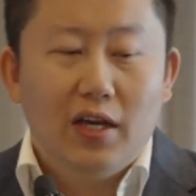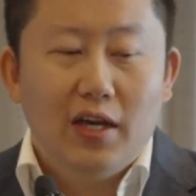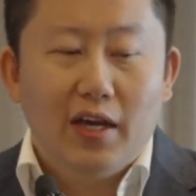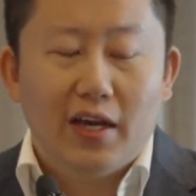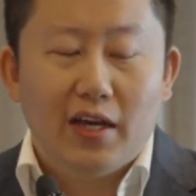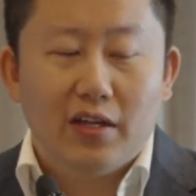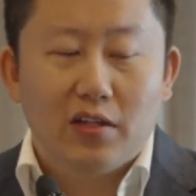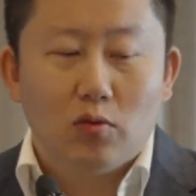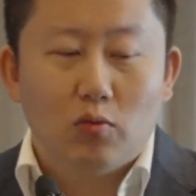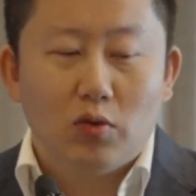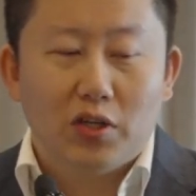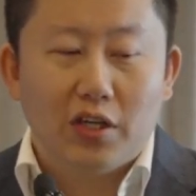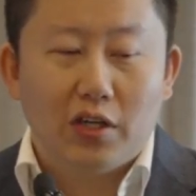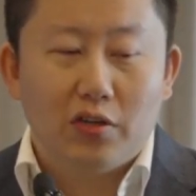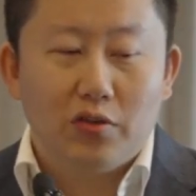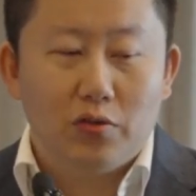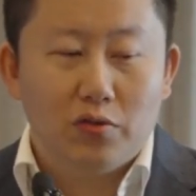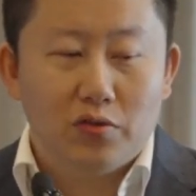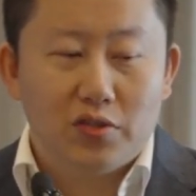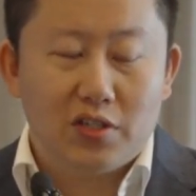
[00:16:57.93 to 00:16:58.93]
and we
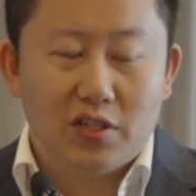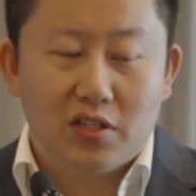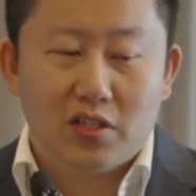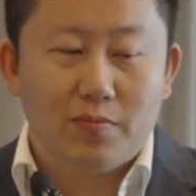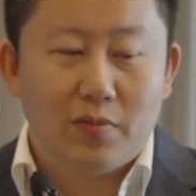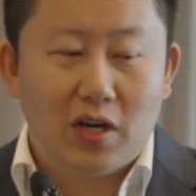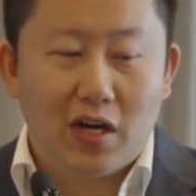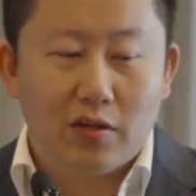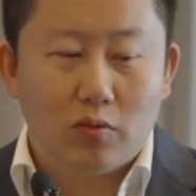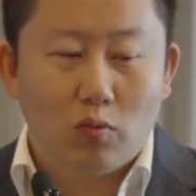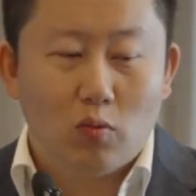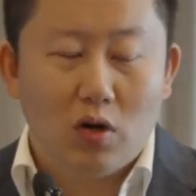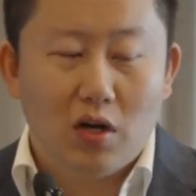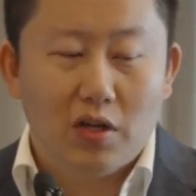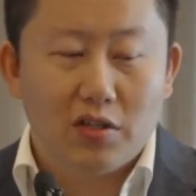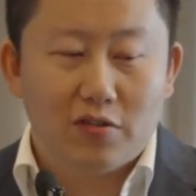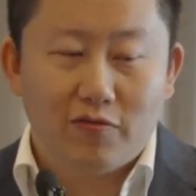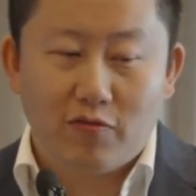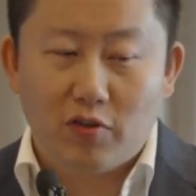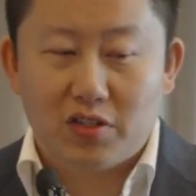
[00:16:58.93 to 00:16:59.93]
can use the smart
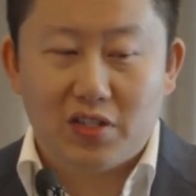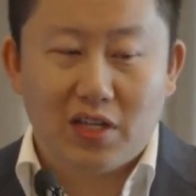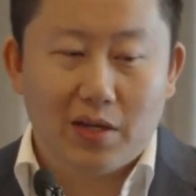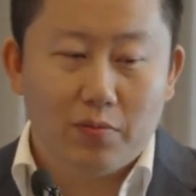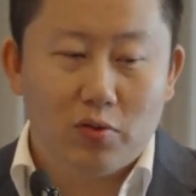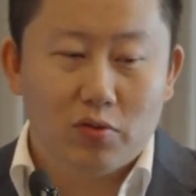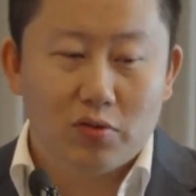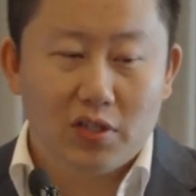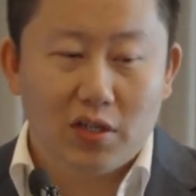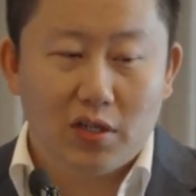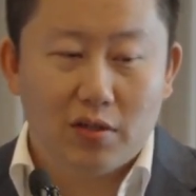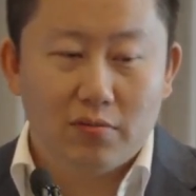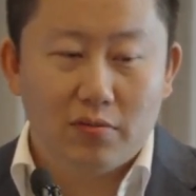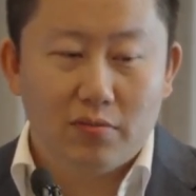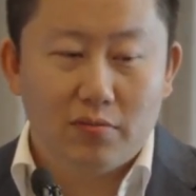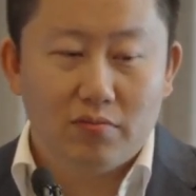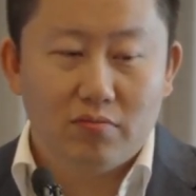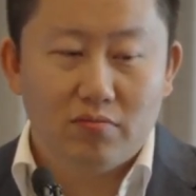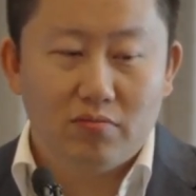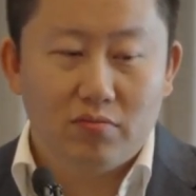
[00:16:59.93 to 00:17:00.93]
ones, for example,
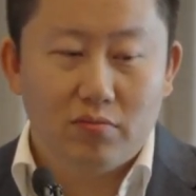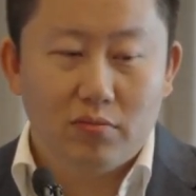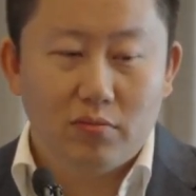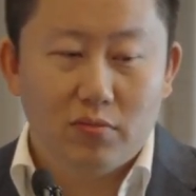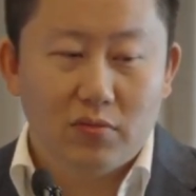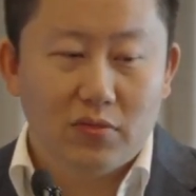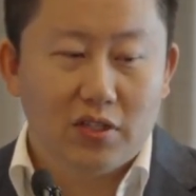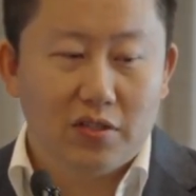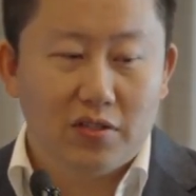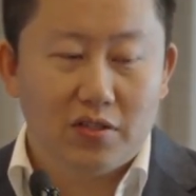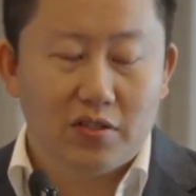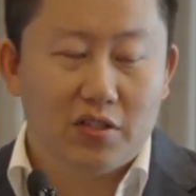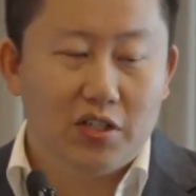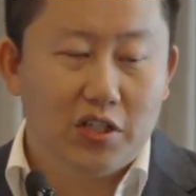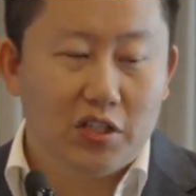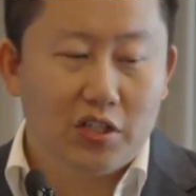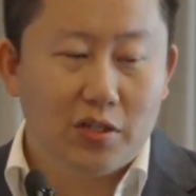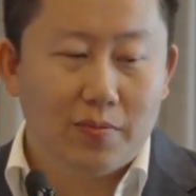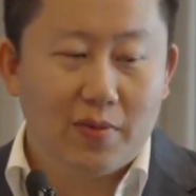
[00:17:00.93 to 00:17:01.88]
this DG